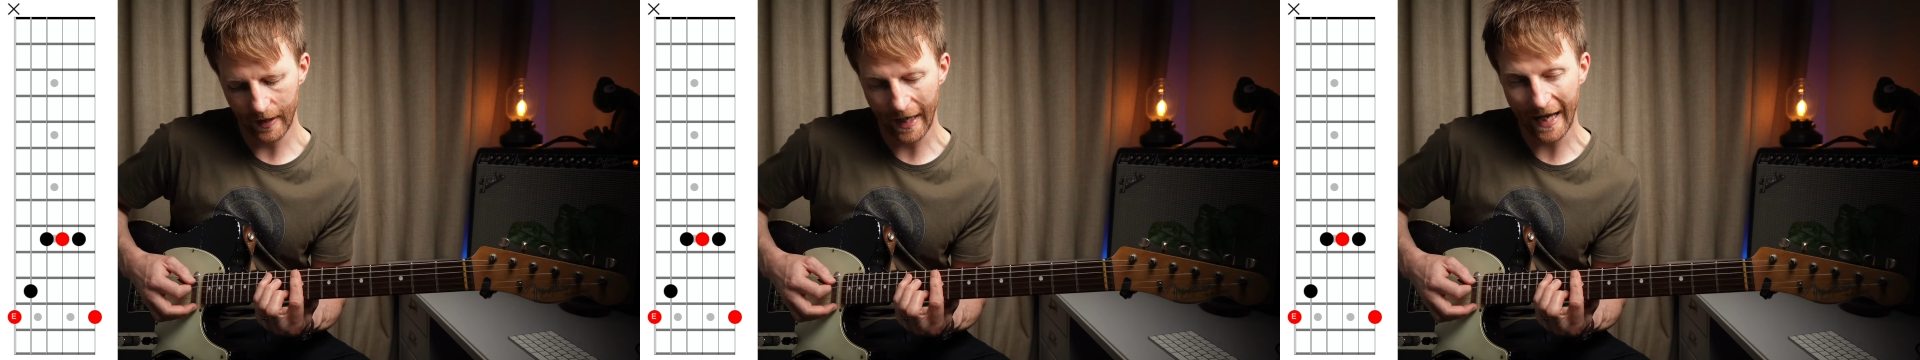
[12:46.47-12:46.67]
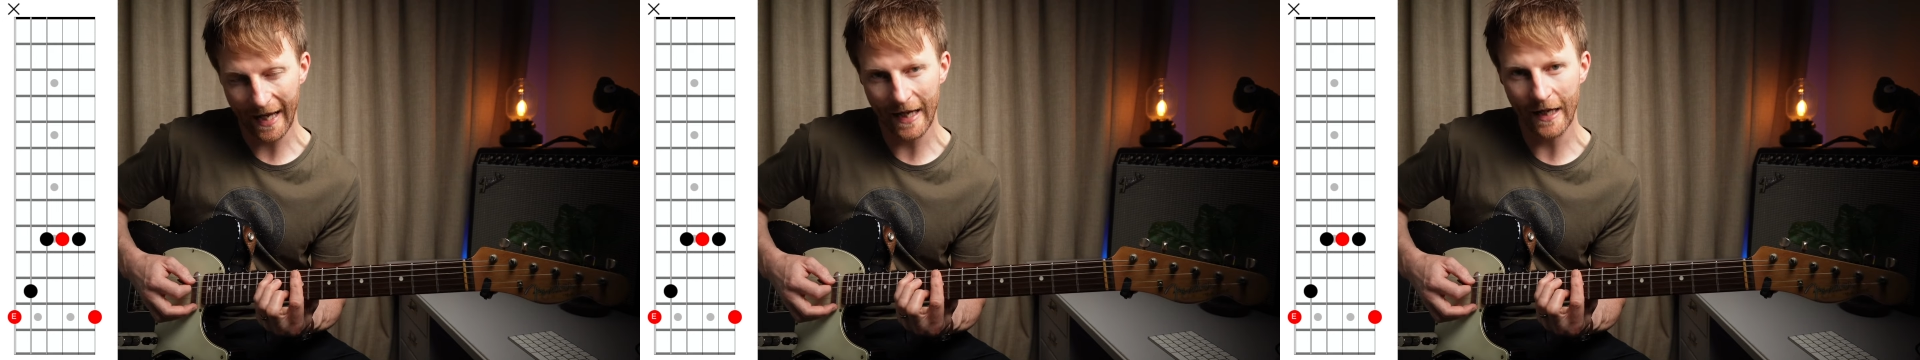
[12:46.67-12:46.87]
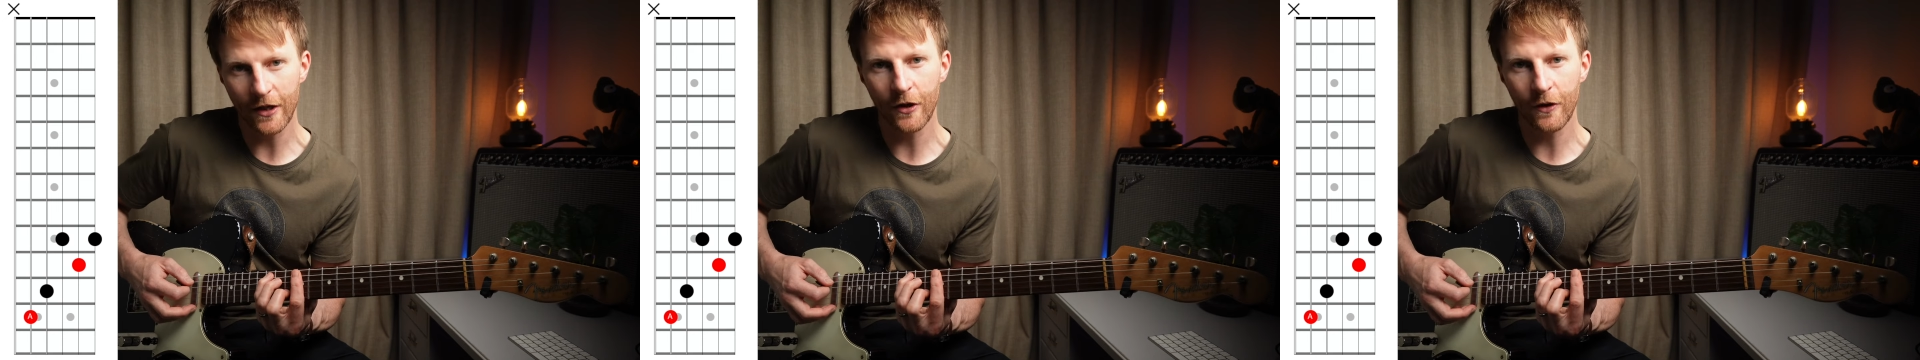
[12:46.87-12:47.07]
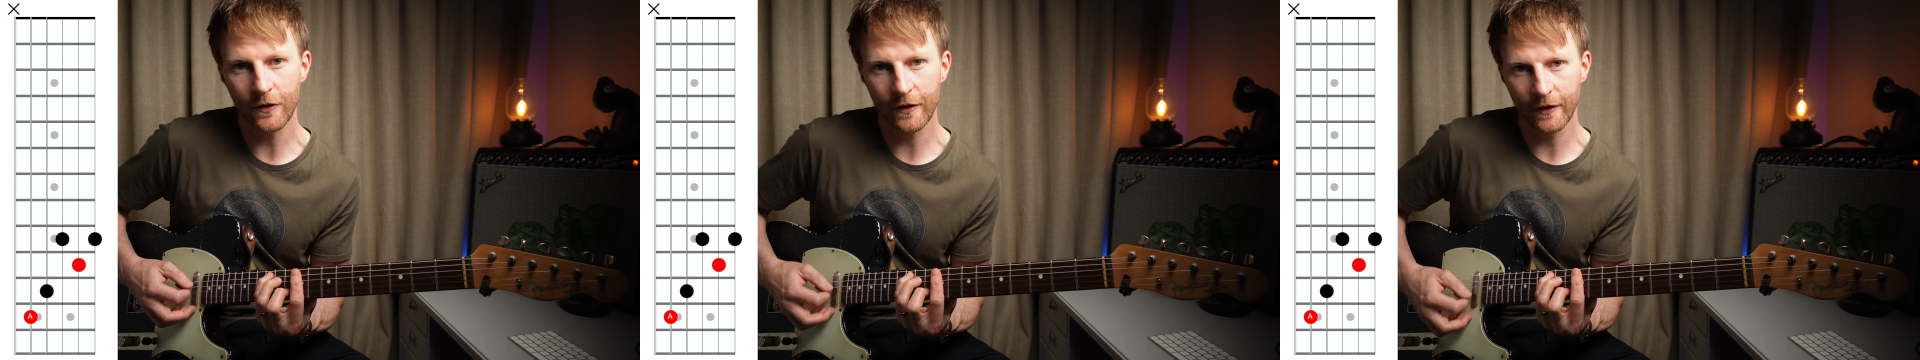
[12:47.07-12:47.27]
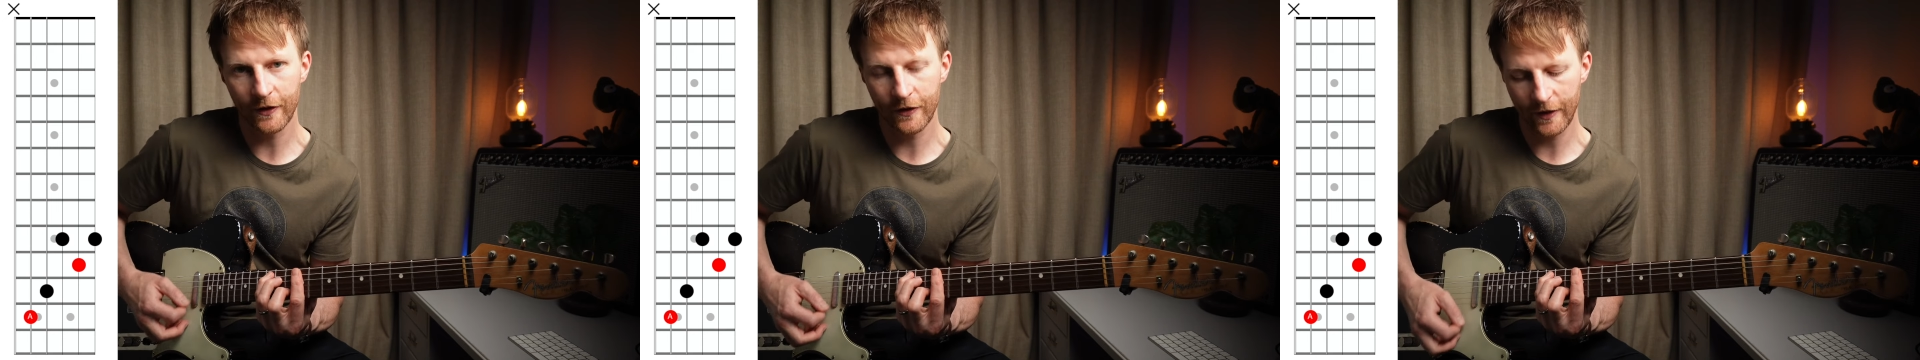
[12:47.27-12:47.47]
A
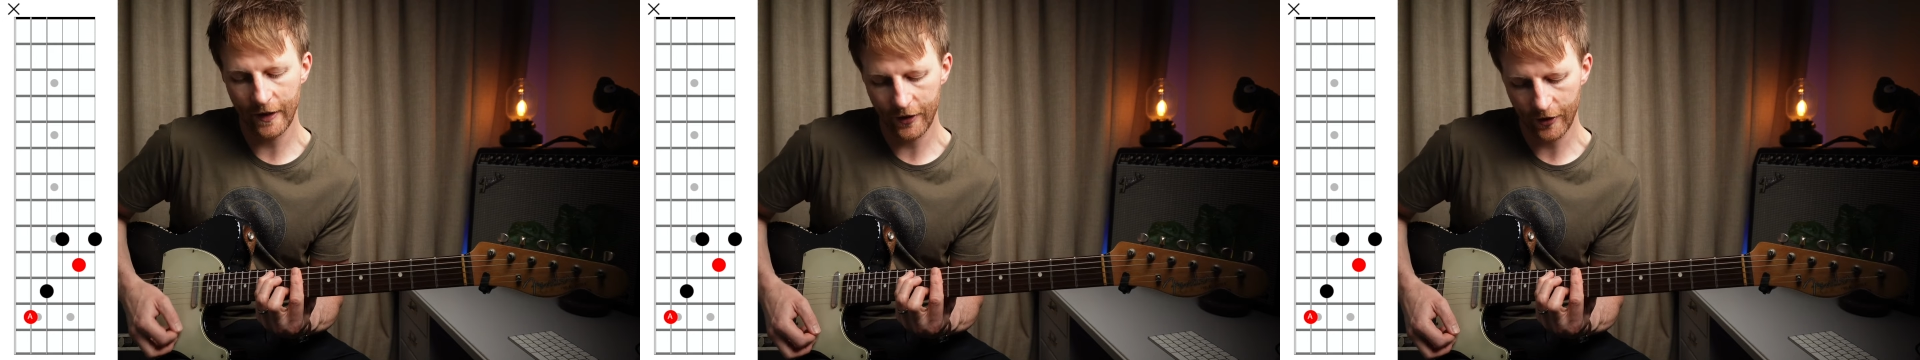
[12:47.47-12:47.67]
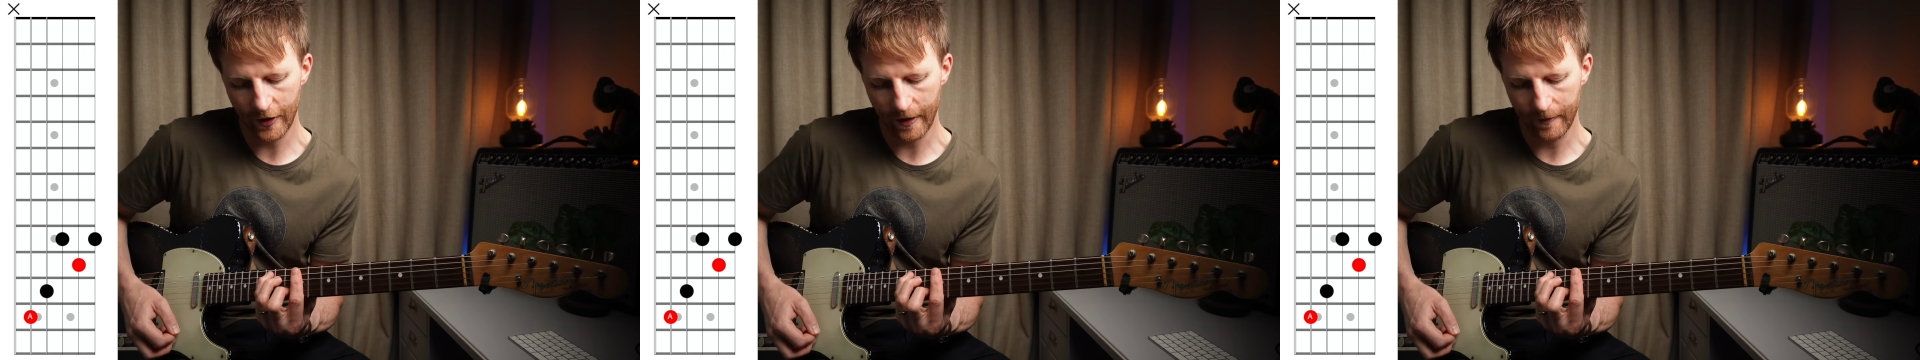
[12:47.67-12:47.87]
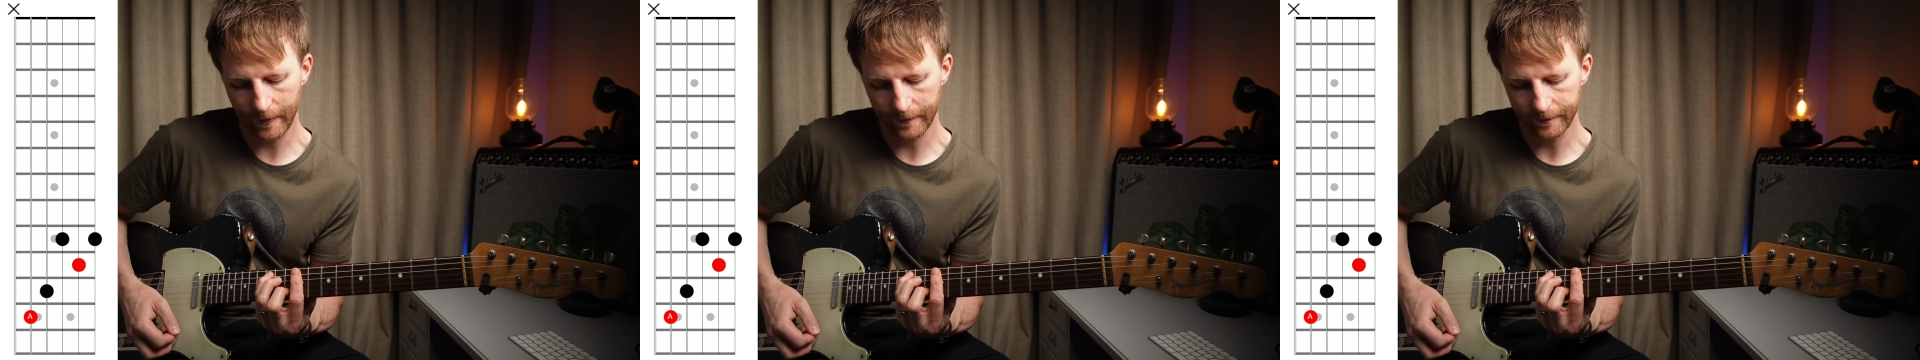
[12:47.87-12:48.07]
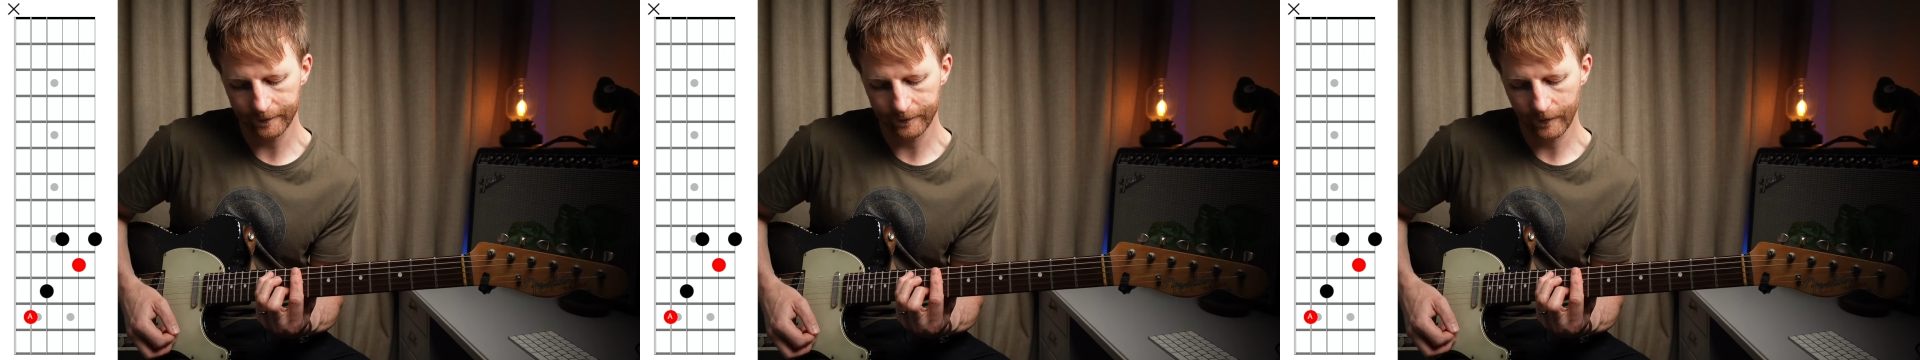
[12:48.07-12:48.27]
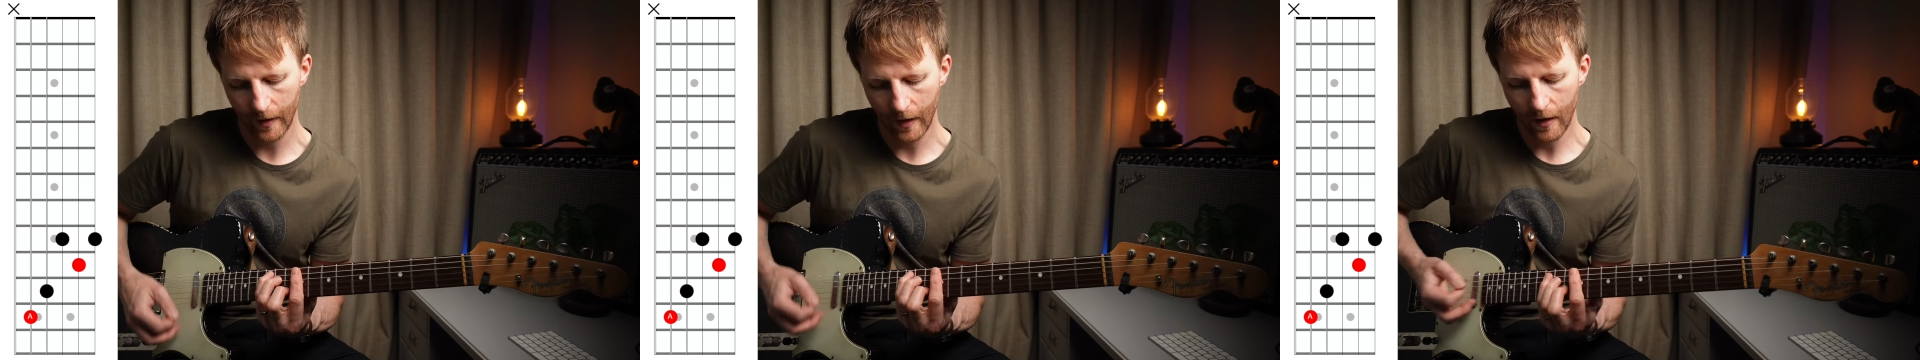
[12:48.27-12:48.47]
using the C
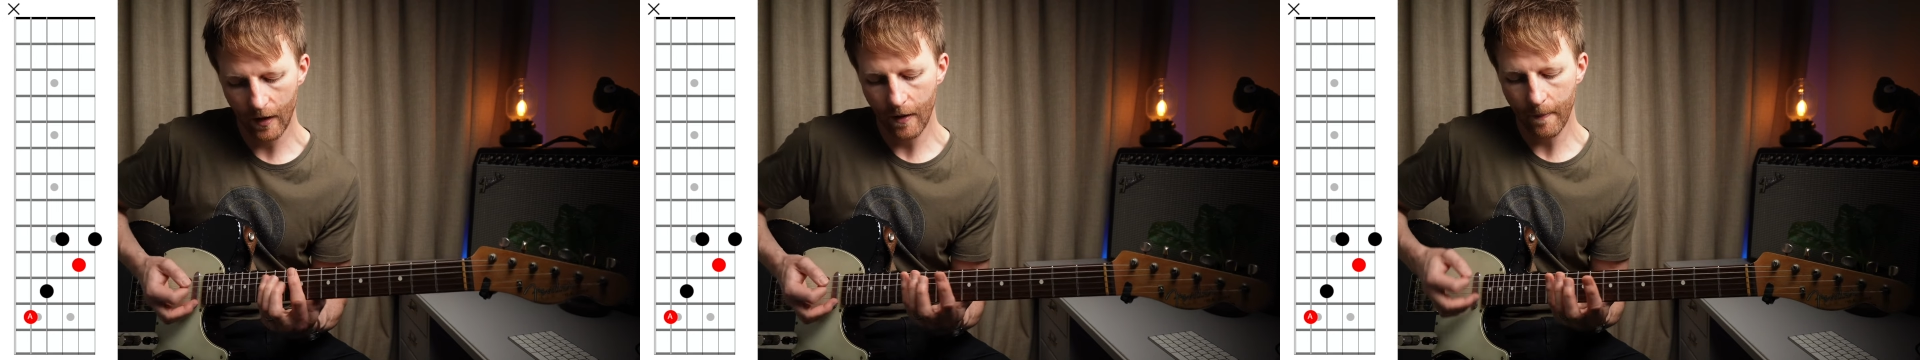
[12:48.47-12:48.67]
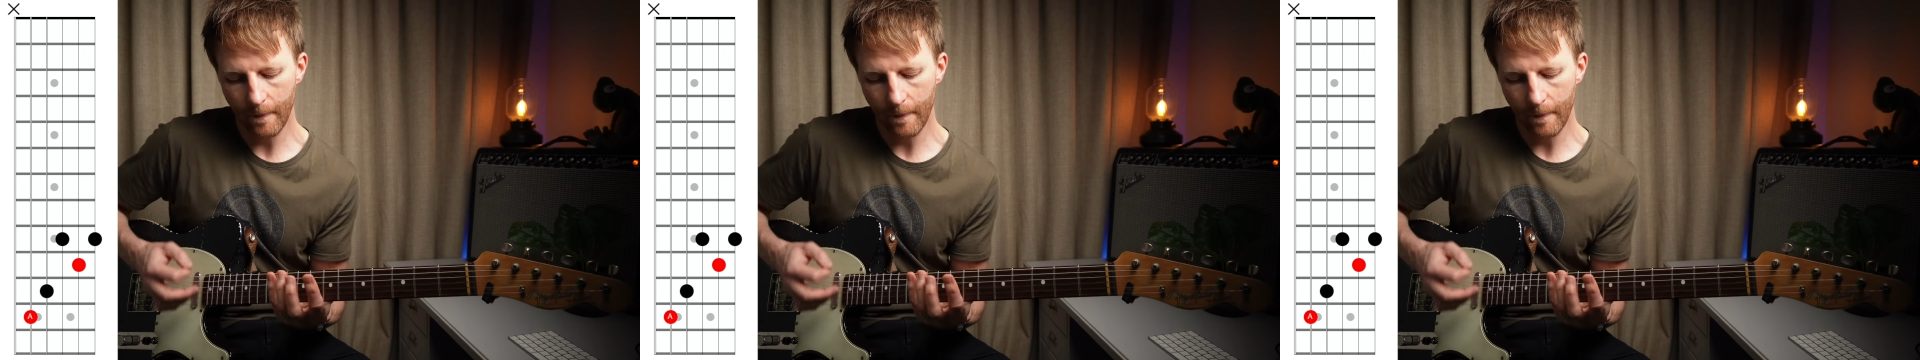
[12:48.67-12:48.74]
shape.